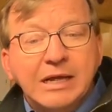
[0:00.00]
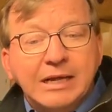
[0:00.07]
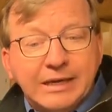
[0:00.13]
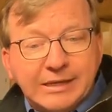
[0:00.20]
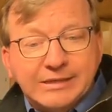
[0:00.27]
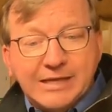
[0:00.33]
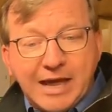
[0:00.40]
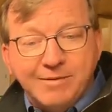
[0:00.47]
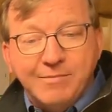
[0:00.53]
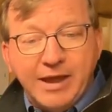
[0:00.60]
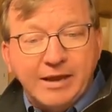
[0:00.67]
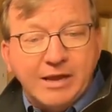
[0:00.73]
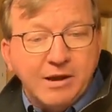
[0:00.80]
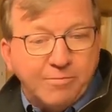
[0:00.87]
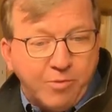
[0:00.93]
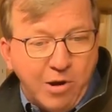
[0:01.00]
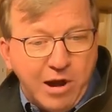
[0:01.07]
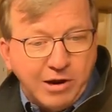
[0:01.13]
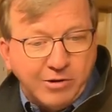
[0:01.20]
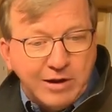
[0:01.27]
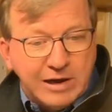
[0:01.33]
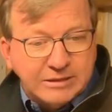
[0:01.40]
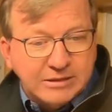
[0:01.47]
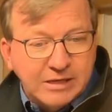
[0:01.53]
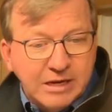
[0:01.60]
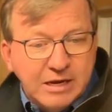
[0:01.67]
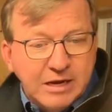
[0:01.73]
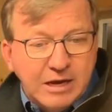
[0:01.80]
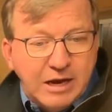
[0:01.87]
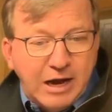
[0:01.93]
Is that making progress?
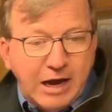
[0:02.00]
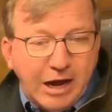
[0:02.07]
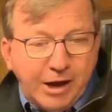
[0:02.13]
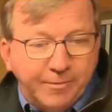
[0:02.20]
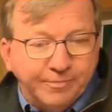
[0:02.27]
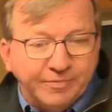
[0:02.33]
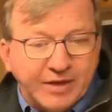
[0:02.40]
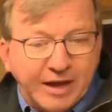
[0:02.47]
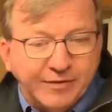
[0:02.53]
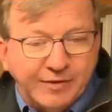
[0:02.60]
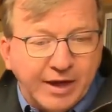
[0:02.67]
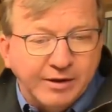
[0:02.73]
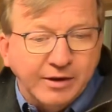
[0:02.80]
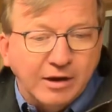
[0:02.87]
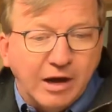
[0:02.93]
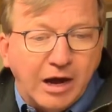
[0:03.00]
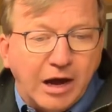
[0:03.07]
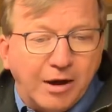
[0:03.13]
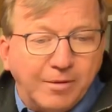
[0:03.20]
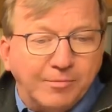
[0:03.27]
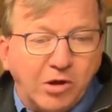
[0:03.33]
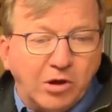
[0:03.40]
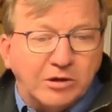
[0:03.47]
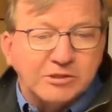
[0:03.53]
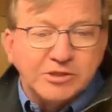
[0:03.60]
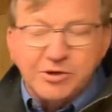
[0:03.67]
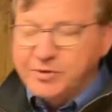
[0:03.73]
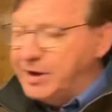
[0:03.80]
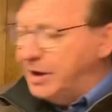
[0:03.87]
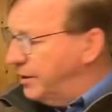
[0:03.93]
And then
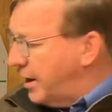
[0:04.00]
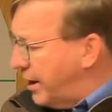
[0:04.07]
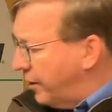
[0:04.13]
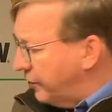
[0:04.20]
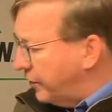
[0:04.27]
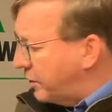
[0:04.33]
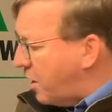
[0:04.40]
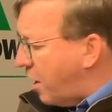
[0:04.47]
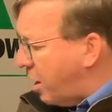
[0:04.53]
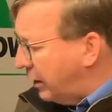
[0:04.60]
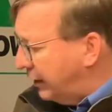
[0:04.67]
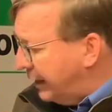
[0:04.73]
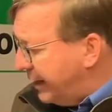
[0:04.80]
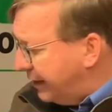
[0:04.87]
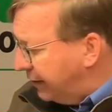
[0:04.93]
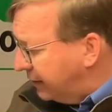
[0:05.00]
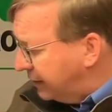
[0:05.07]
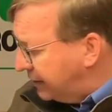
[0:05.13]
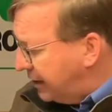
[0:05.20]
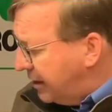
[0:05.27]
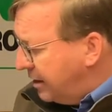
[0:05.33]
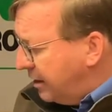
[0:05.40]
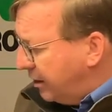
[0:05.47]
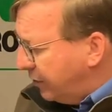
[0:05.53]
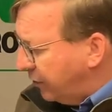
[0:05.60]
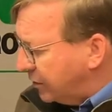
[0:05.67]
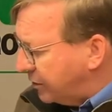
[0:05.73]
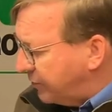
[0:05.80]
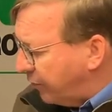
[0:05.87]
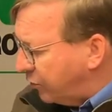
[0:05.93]
hey, are the cotyledons,
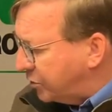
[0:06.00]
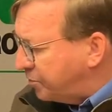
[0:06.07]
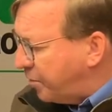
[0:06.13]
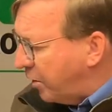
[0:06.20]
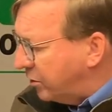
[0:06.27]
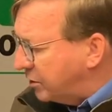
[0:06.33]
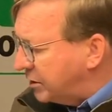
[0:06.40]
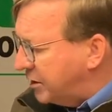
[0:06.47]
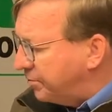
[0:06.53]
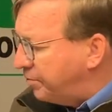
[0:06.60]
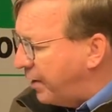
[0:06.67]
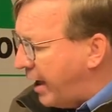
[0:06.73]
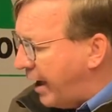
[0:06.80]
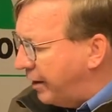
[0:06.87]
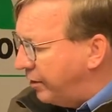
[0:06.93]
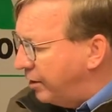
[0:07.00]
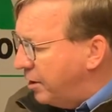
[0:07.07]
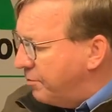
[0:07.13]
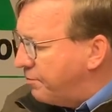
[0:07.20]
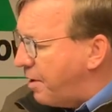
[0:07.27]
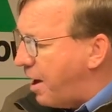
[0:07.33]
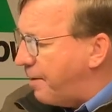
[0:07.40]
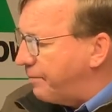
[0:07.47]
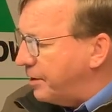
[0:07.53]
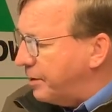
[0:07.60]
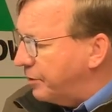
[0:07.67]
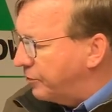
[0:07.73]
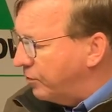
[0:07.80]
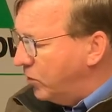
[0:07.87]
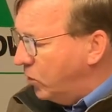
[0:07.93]
those first parts of the plant, popping
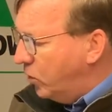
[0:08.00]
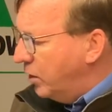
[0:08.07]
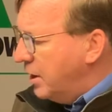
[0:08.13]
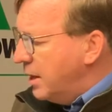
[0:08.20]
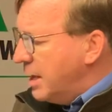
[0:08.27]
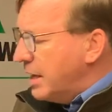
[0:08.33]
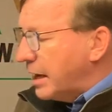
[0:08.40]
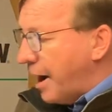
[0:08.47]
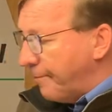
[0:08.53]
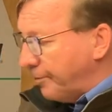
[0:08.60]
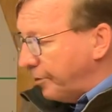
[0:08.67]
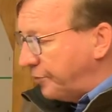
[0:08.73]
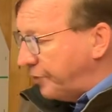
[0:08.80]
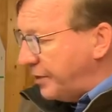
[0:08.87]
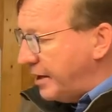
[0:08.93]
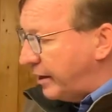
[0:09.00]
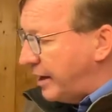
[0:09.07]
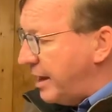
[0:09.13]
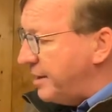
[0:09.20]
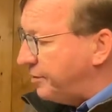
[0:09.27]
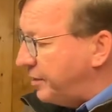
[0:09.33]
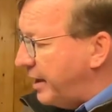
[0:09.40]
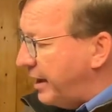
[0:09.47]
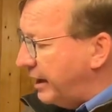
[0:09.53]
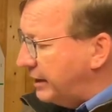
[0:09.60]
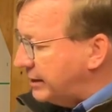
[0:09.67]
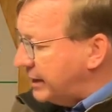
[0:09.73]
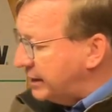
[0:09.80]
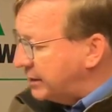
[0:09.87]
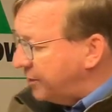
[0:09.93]
through? A couple key things
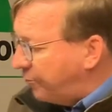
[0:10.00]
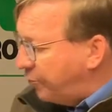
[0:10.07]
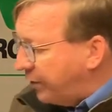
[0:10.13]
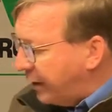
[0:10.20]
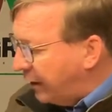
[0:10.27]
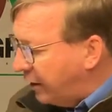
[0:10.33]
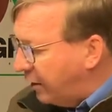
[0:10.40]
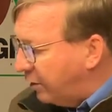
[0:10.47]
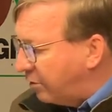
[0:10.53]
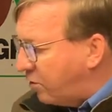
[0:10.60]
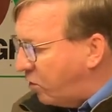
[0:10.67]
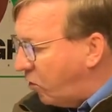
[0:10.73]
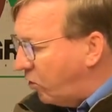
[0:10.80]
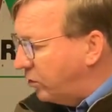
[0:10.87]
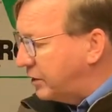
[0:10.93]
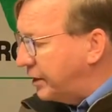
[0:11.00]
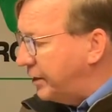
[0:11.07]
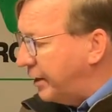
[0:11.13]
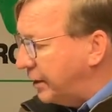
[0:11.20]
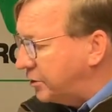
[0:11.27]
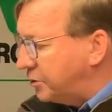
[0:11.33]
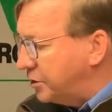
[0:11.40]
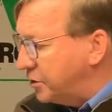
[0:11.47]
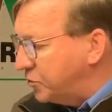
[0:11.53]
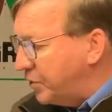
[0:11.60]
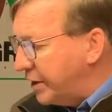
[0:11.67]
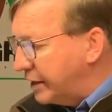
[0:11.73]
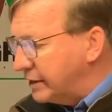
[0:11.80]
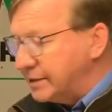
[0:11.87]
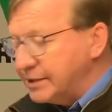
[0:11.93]
is if we get a little cold conditions, we
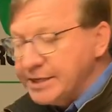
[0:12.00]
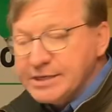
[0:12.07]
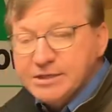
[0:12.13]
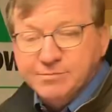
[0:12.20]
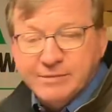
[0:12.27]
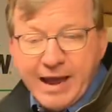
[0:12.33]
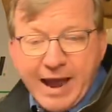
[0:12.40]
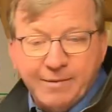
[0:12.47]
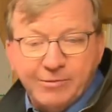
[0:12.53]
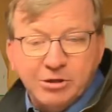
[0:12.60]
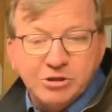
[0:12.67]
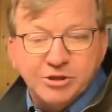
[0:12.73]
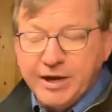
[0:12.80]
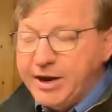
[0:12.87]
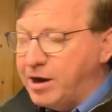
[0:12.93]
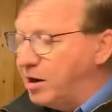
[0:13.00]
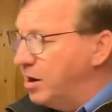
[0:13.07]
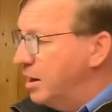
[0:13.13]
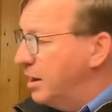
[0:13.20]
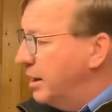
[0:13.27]
can see some damage there.